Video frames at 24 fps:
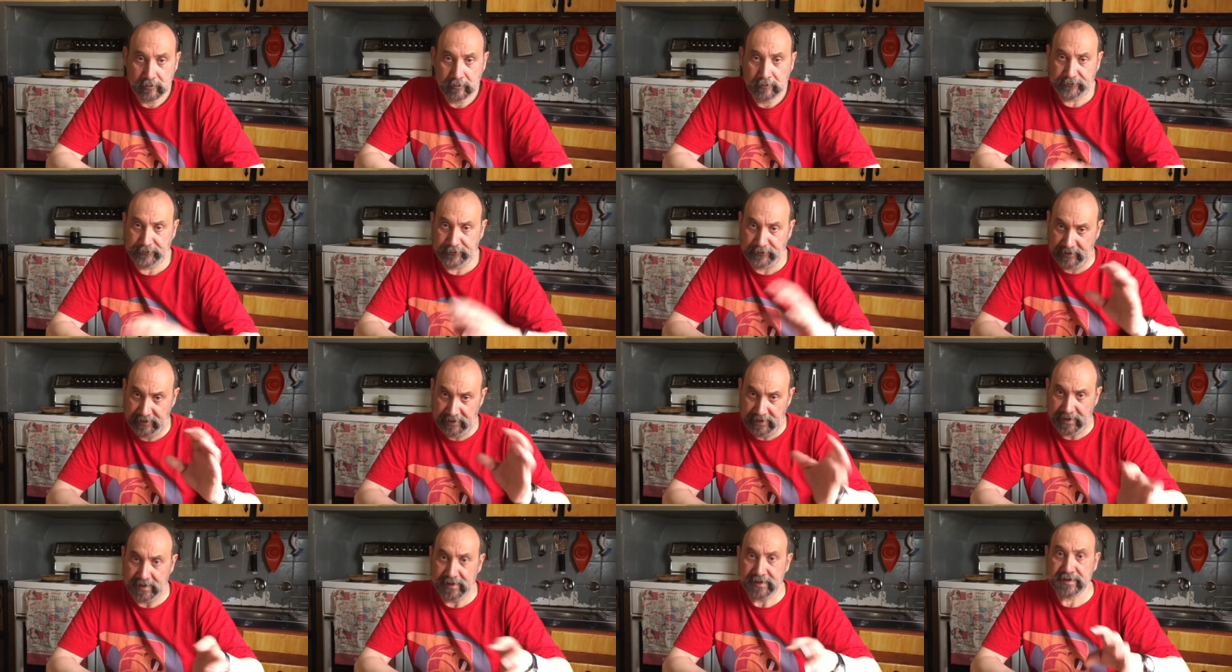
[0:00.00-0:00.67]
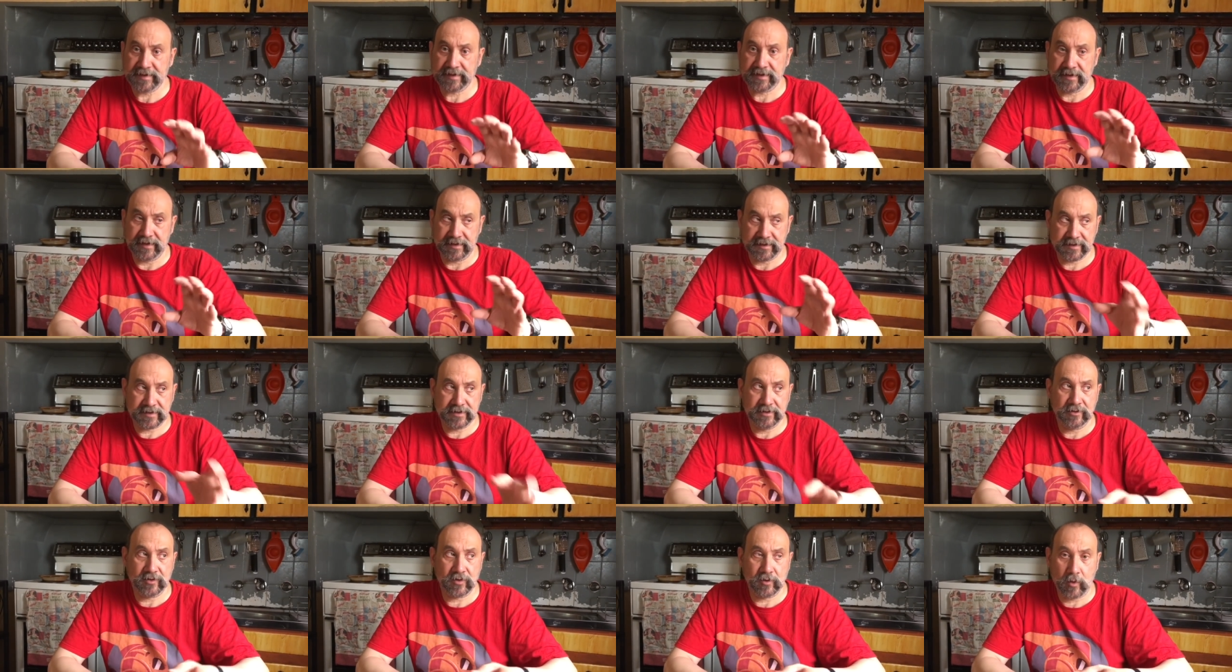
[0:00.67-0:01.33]
finessed. They're
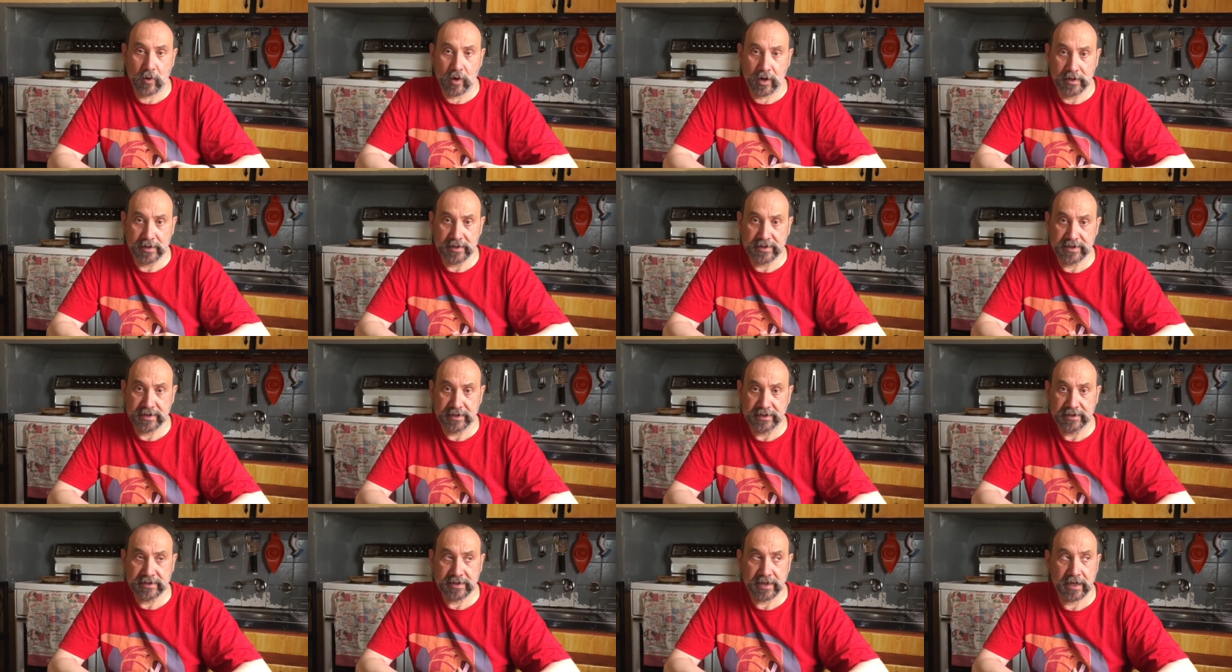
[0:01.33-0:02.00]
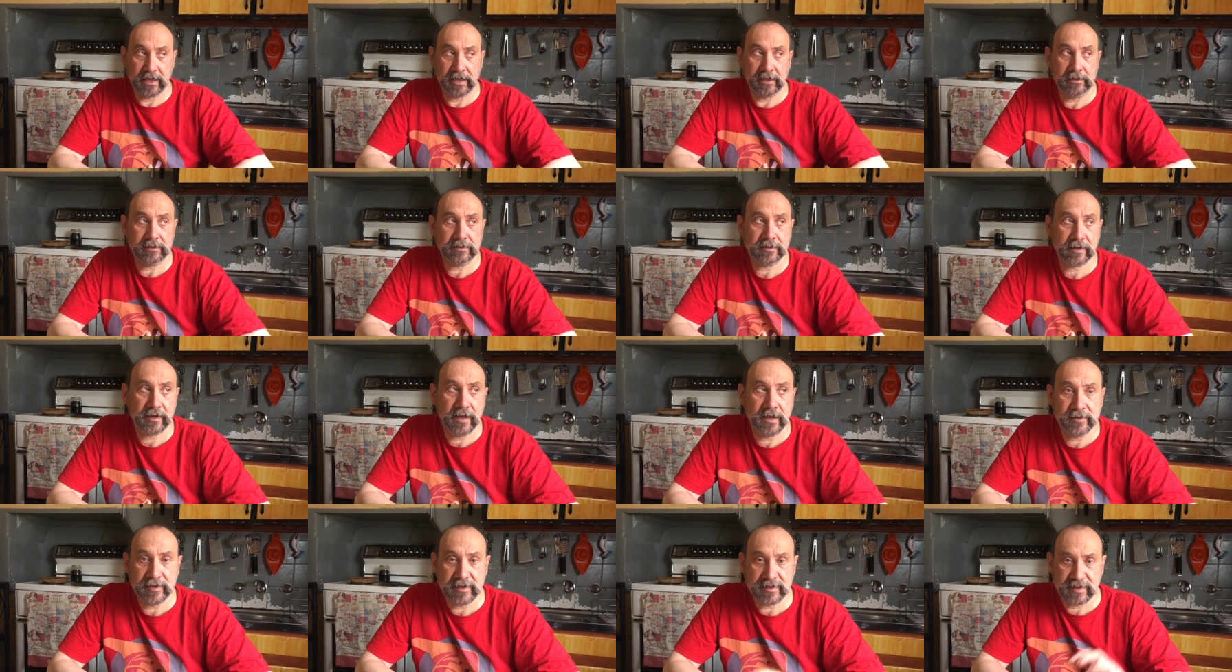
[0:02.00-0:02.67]
still quite detailed,
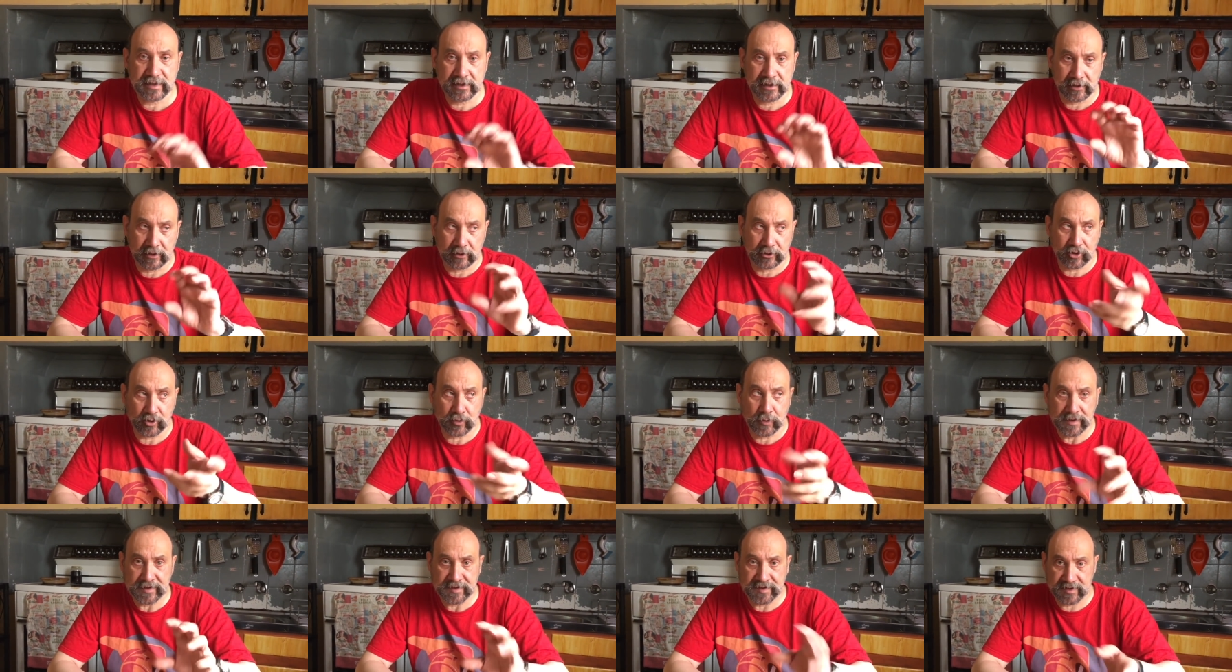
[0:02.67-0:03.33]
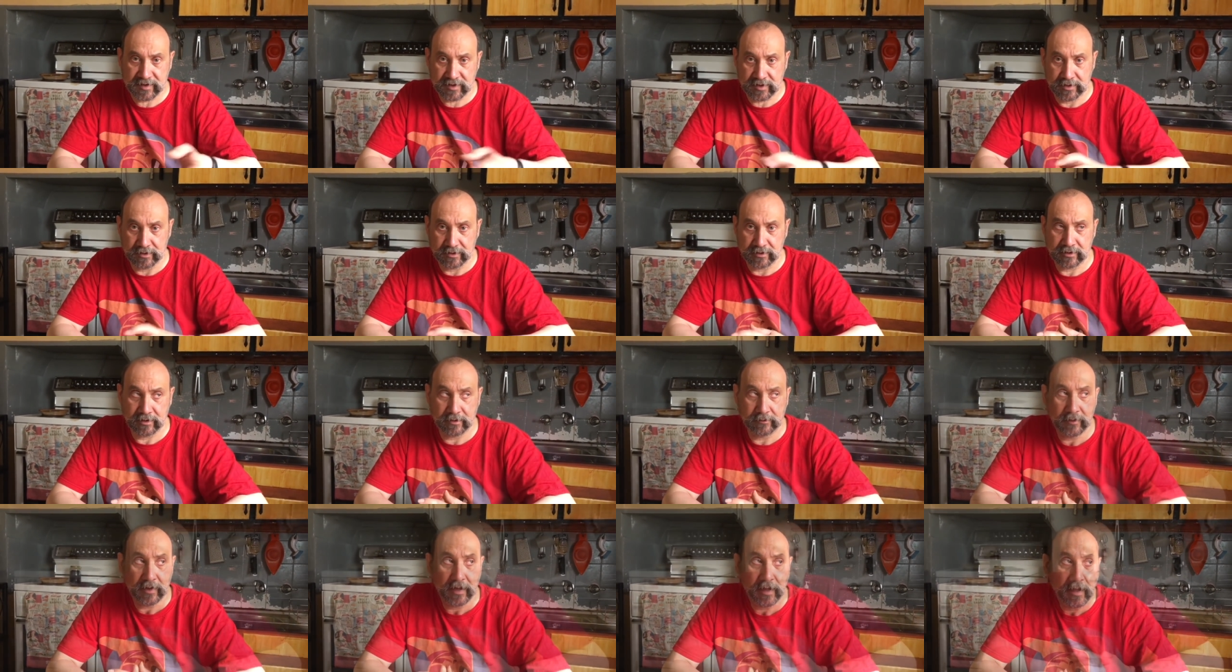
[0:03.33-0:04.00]
and there's a little twist to
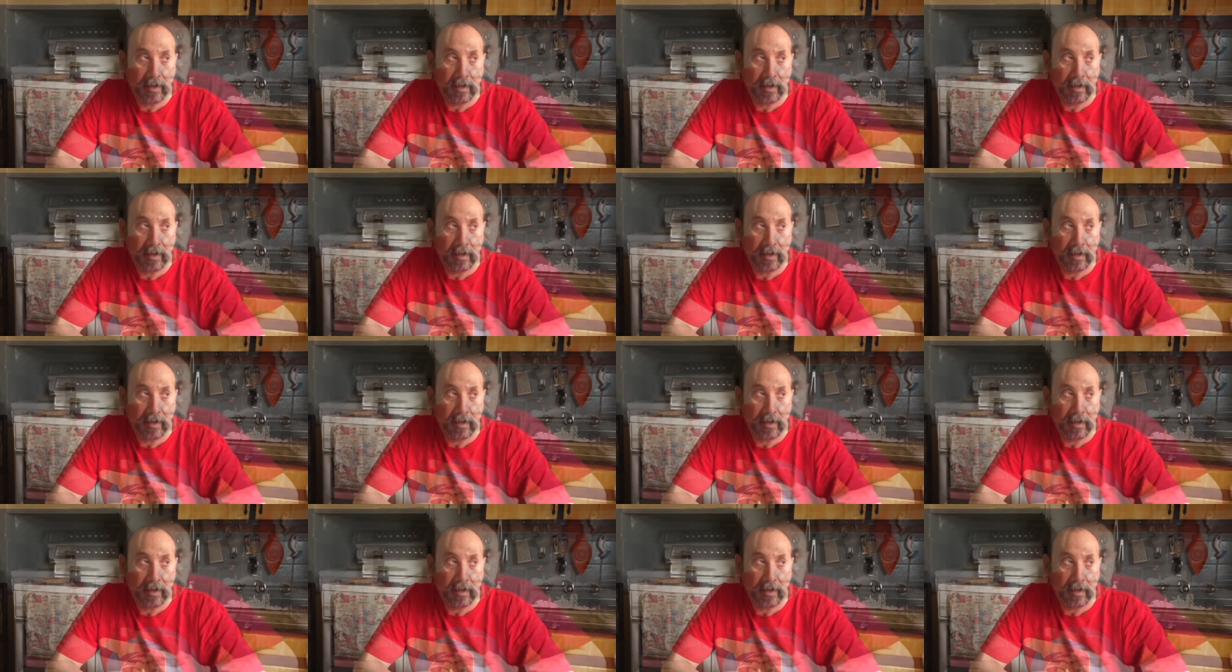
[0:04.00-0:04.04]
them.